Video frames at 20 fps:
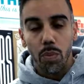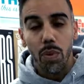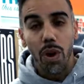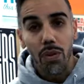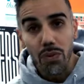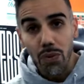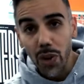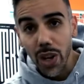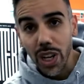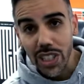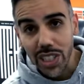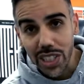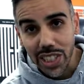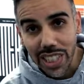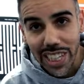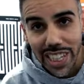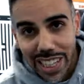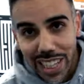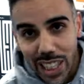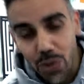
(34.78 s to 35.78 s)
But
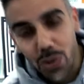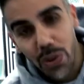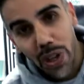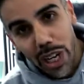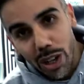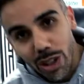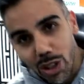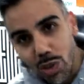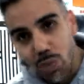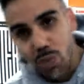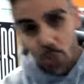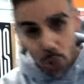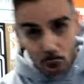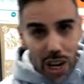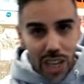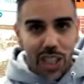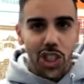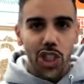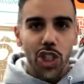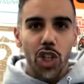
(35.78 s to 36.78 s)
first, this video is
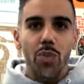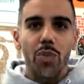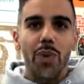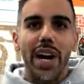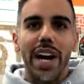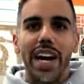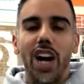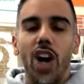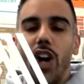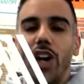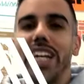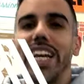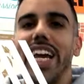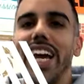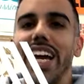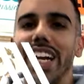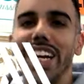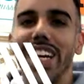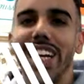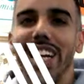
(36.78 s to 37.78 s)
brought to you by Arcadia